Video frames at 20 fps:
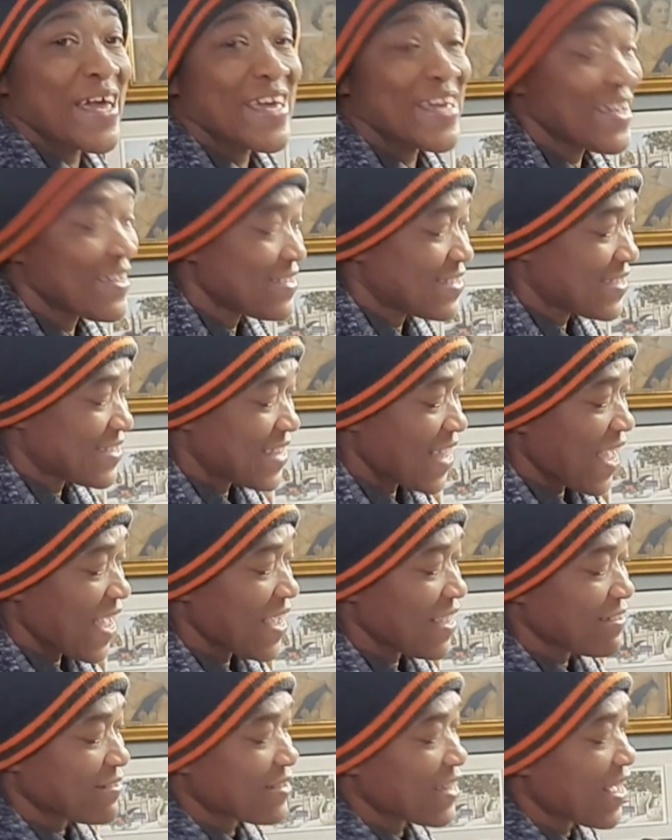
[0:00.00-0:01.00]
is
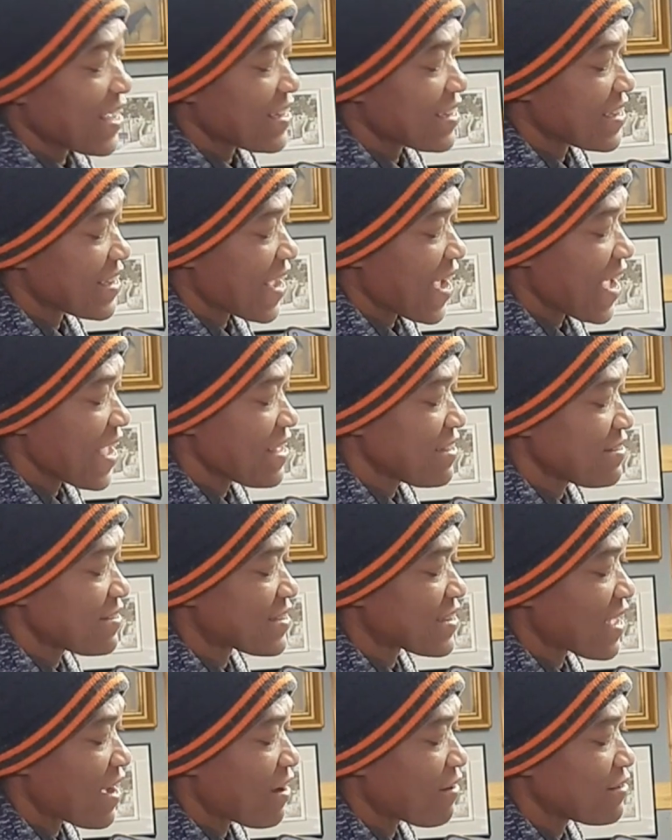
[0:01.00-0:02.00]
take the nine
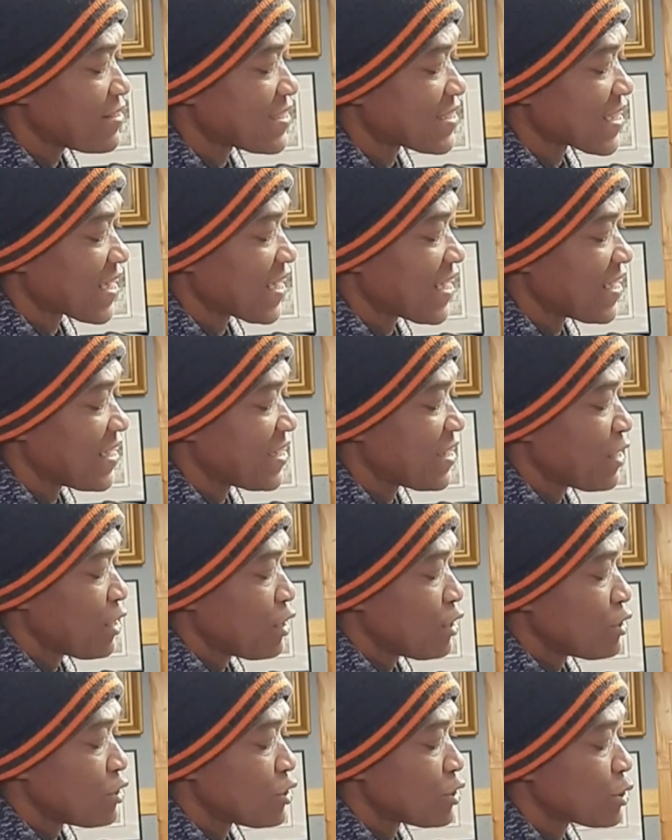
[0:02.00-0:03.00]
thousand
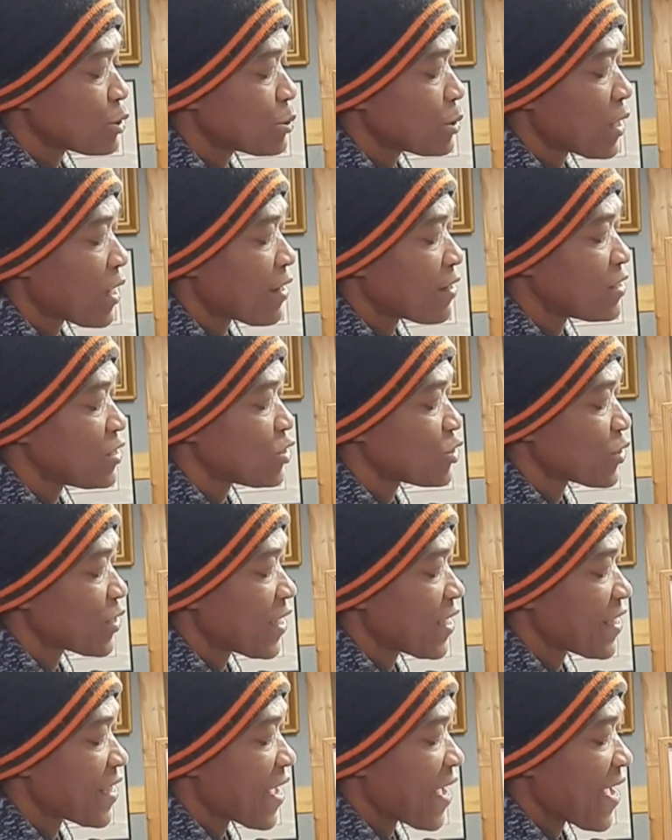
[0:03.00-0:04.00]
two
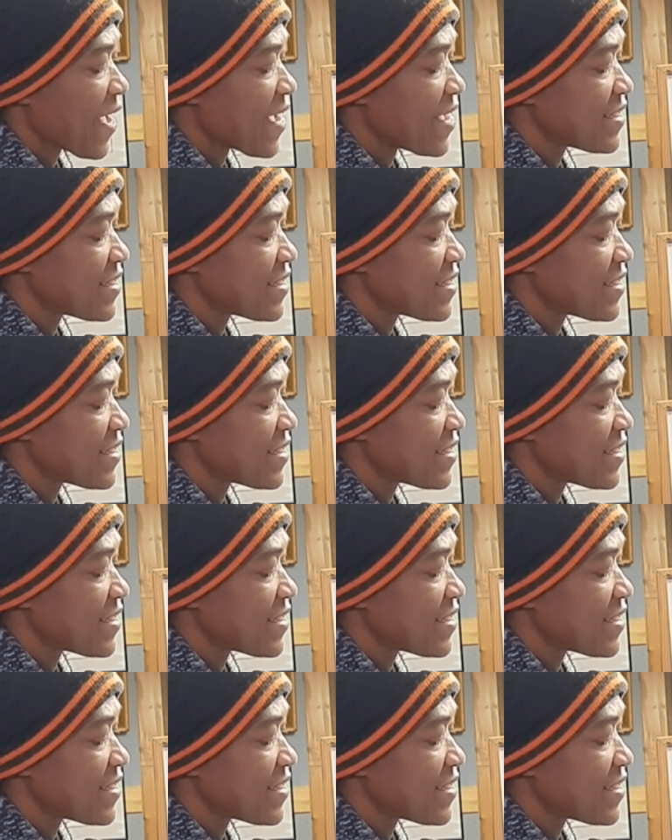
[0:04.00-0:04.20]
hundred